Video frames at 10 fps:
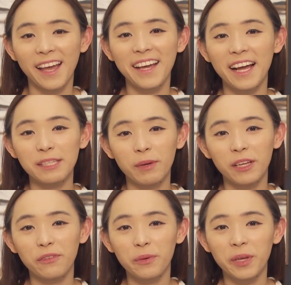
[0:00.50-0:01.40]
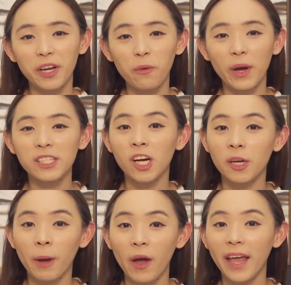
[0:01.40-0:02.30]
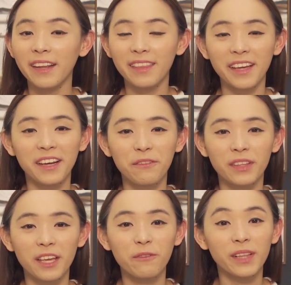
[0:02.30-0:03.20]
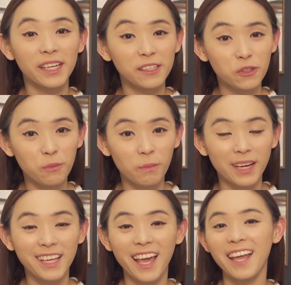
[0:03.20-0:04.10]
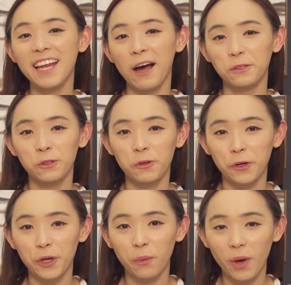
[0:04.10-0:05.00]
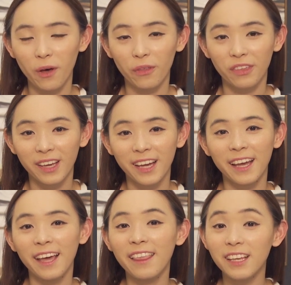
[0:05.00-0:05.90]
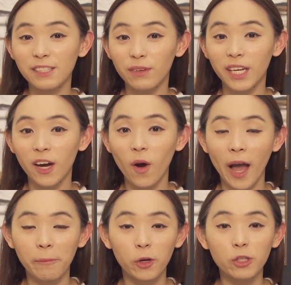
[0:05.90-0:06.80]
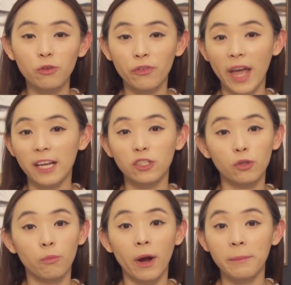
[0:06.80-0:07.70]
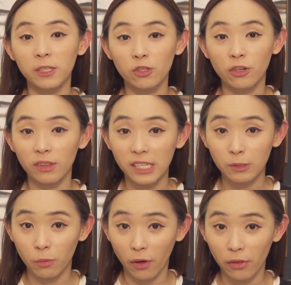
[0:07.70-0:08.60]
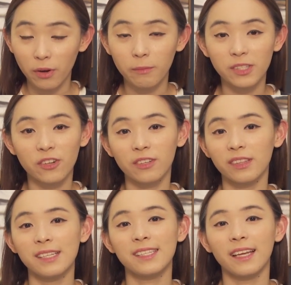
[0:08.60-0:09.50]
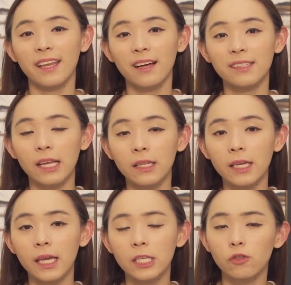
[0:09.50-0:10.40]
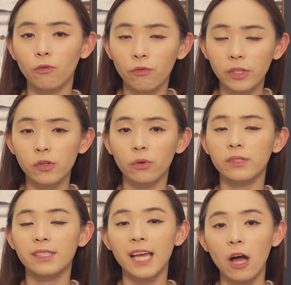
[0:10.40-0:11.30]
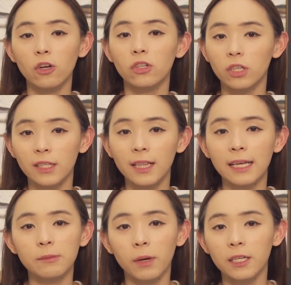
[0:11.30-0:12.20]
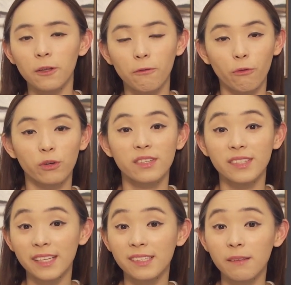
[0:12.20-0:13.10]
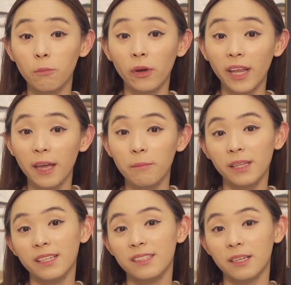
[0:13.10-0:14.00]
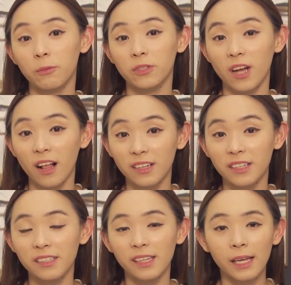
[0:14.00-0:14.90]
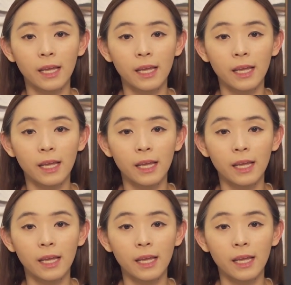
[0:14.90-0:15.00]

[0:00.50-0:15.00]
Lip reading: Hey guys, Money with Yumi here, where I talk about anything and everything related to money and how to grow your wealth. In this video, I'm going to react to Prime Minister Lee's brother, Mr. Lee Hsien Yang, selling his resort-style good class bungalow for 16.8 million Singapore dollars.